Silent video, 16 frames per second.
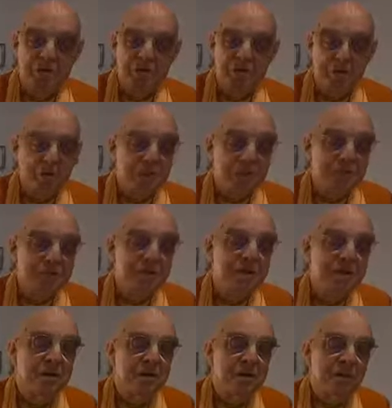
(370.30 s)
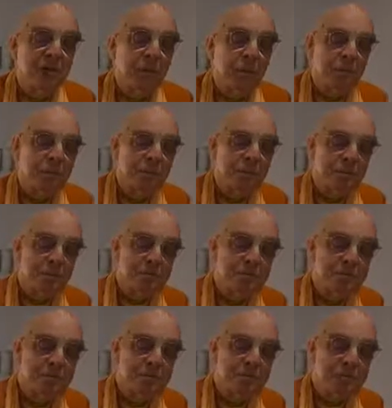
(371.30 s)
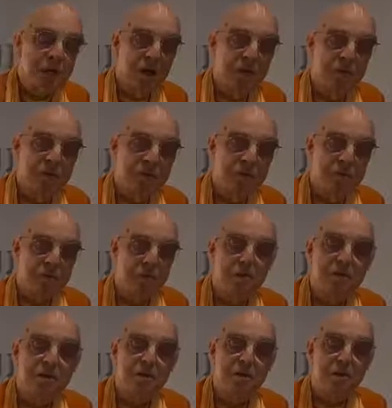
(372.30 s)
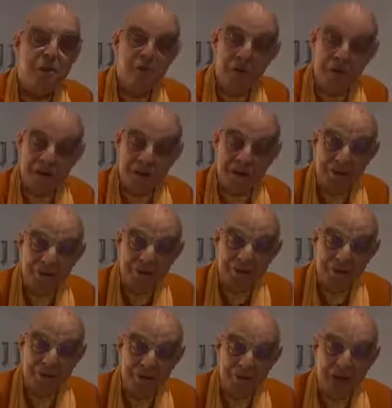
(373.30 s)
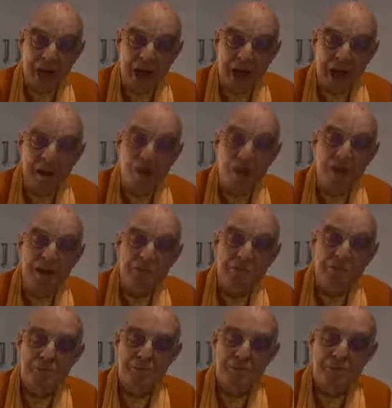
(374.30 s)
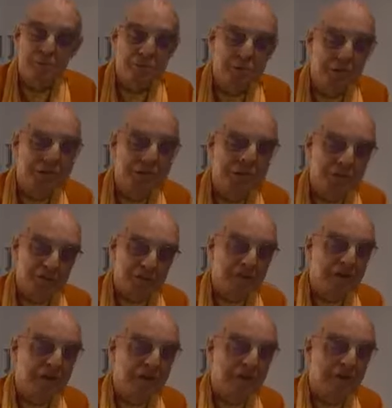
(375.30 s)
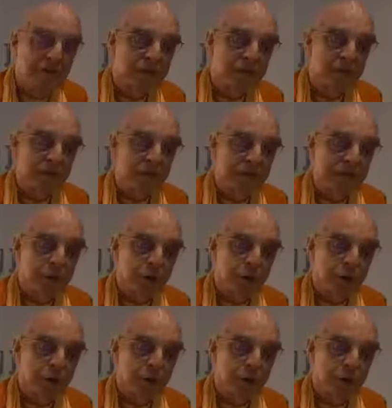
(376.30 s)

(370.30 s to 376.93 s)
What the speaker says: describes how he displayed himself as a naughty boy, how when his mother fainted, he brought a